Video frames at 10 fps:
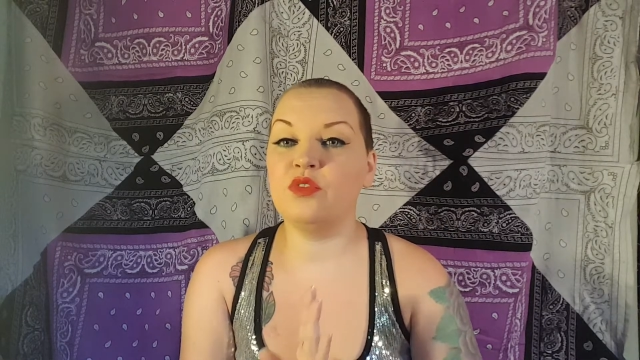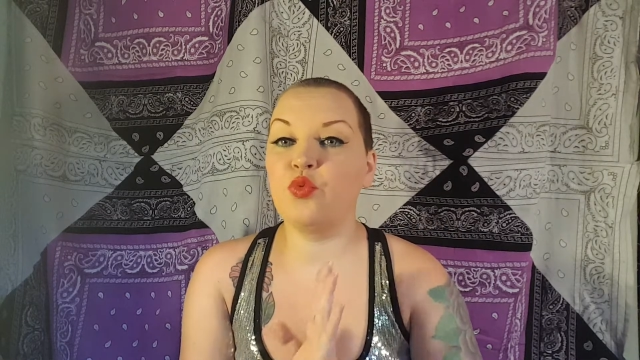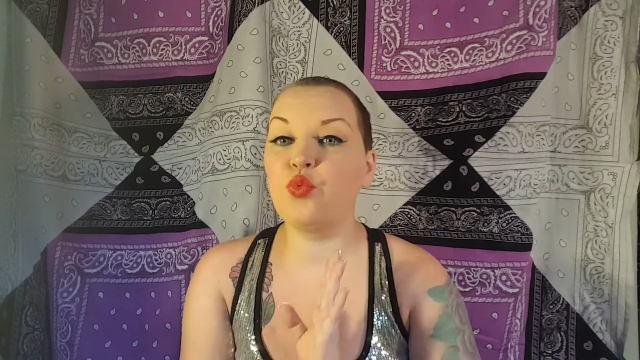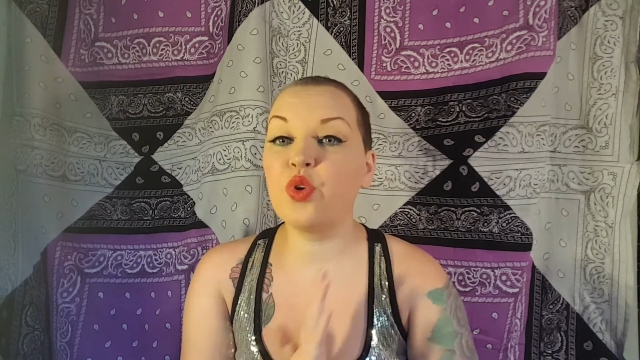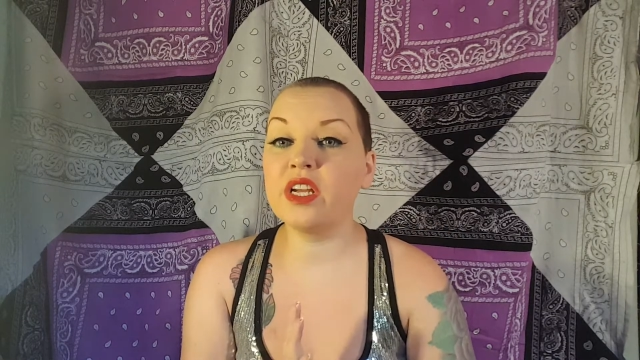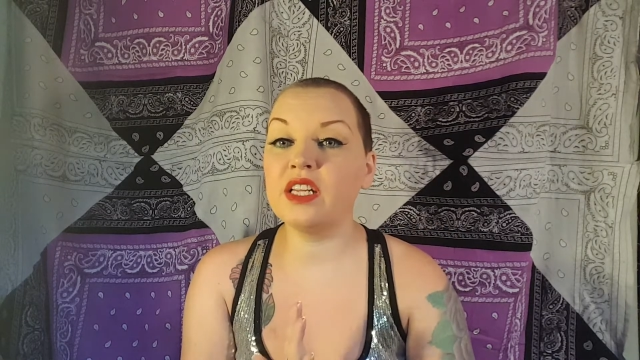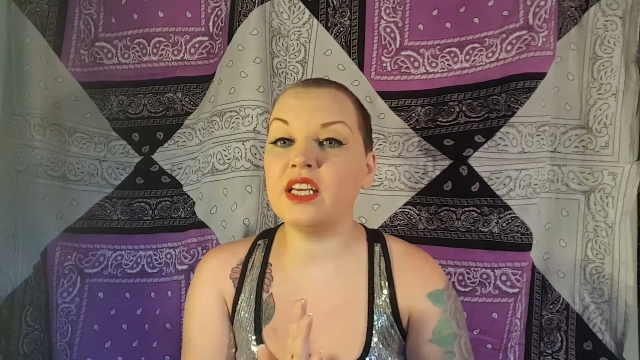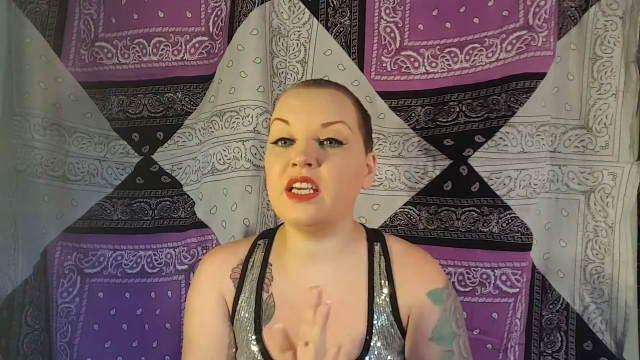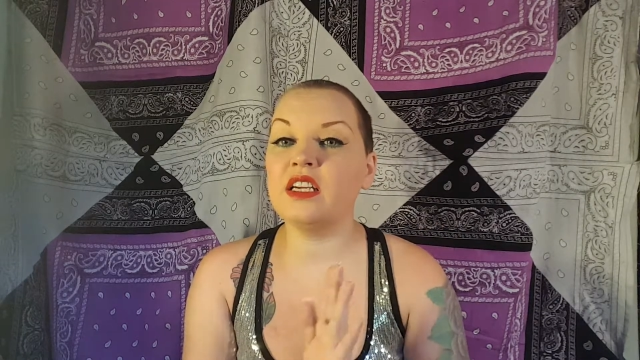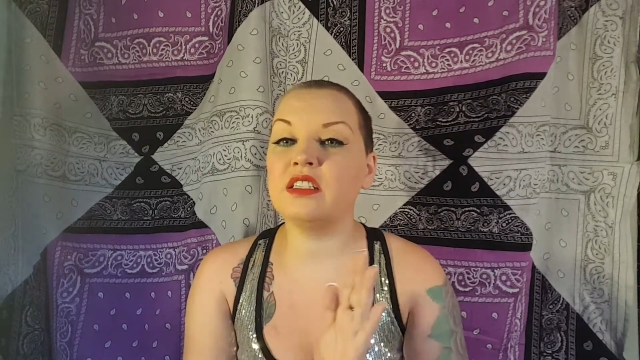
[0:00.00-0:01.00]

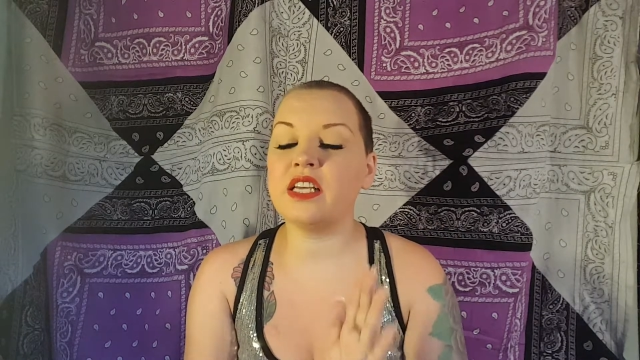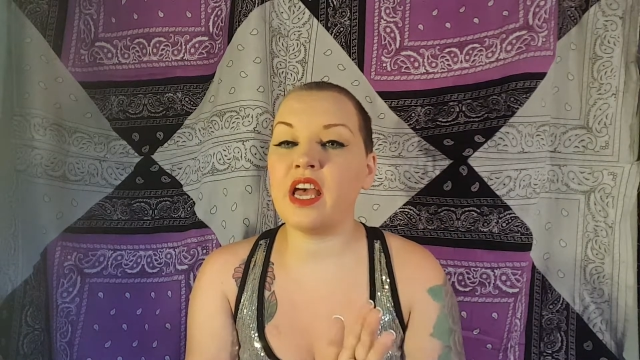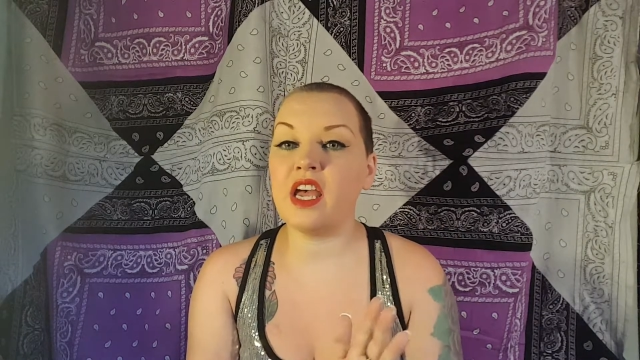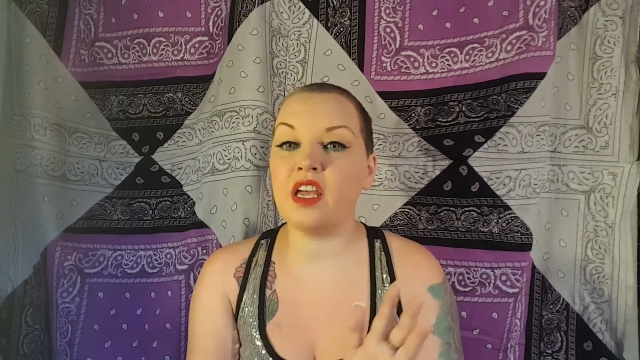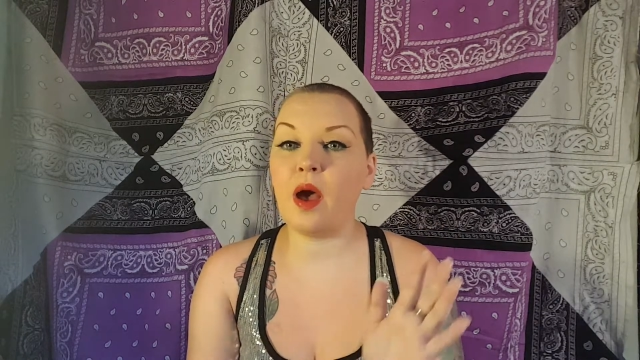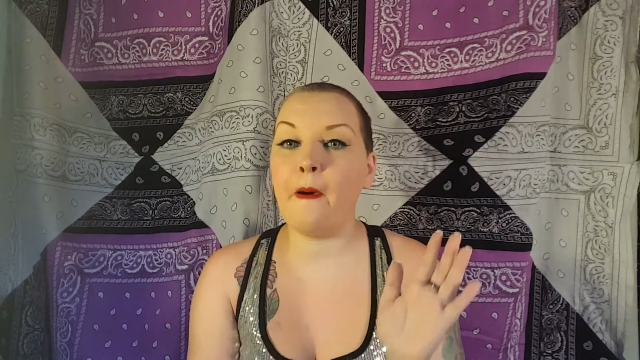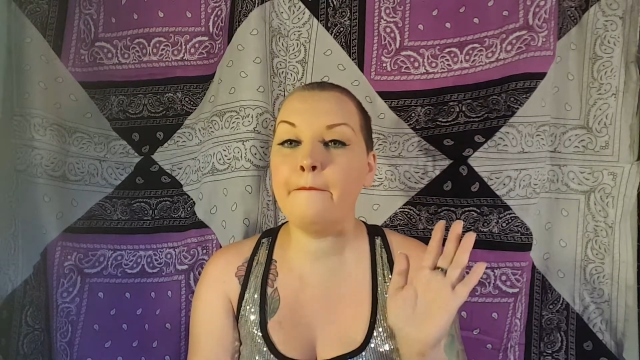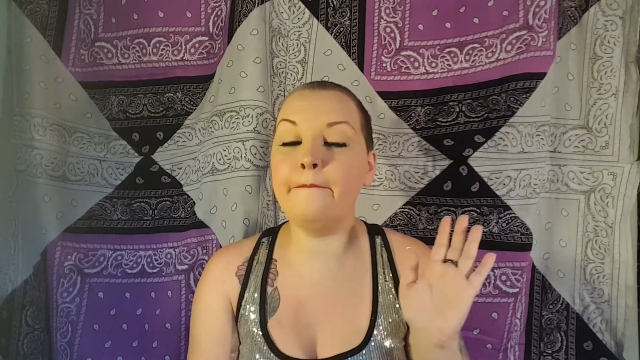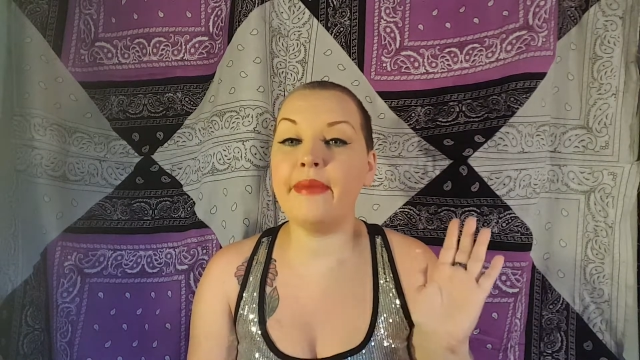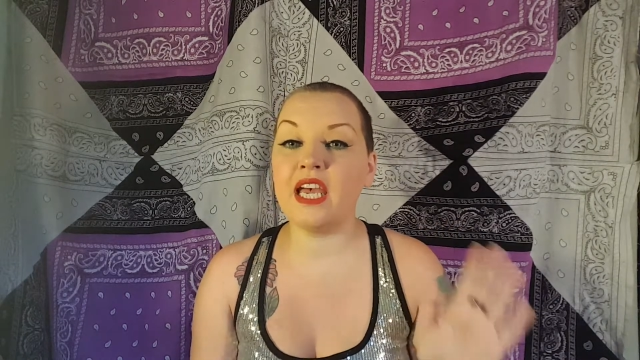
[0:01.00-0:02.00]
really take a
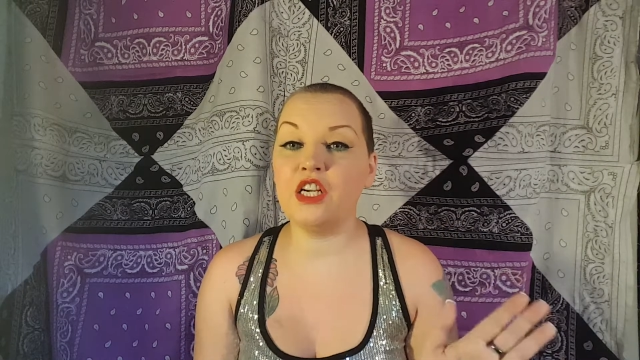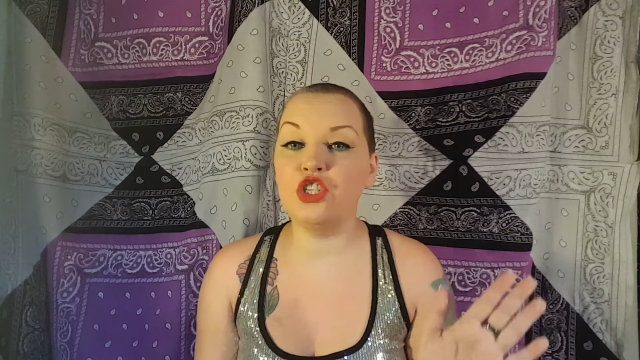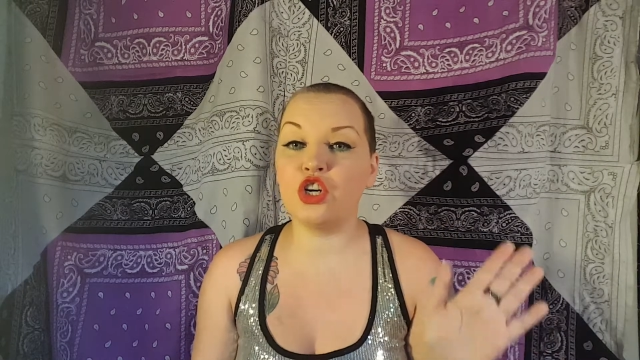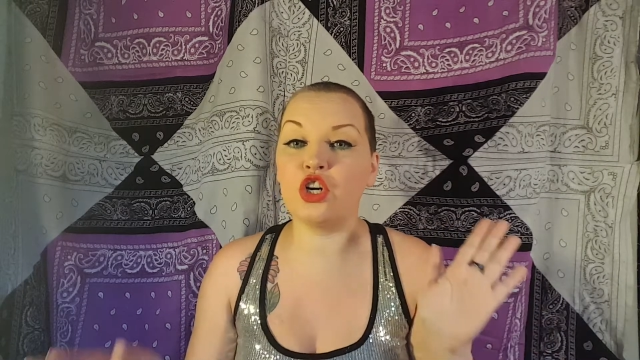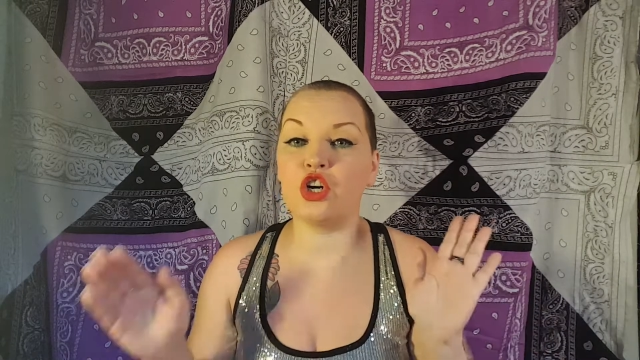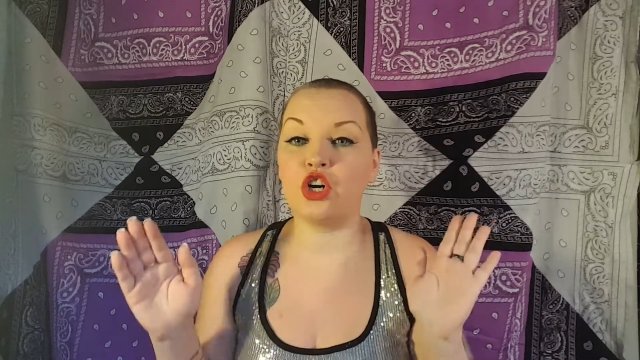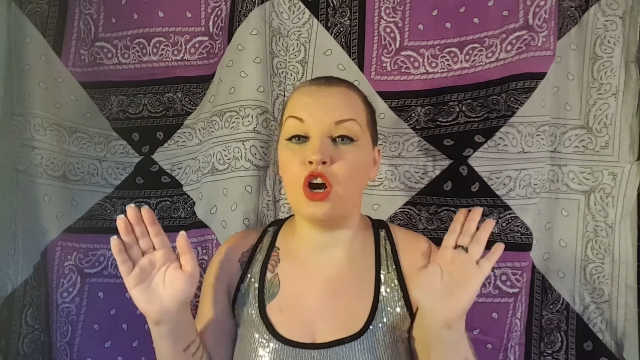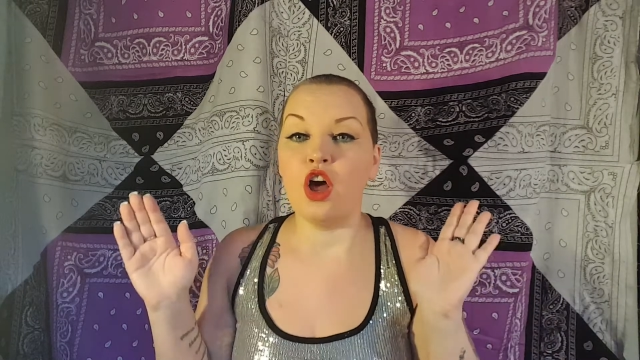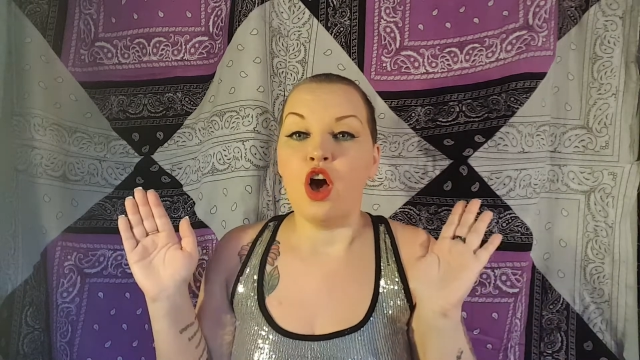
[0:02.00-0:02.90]
major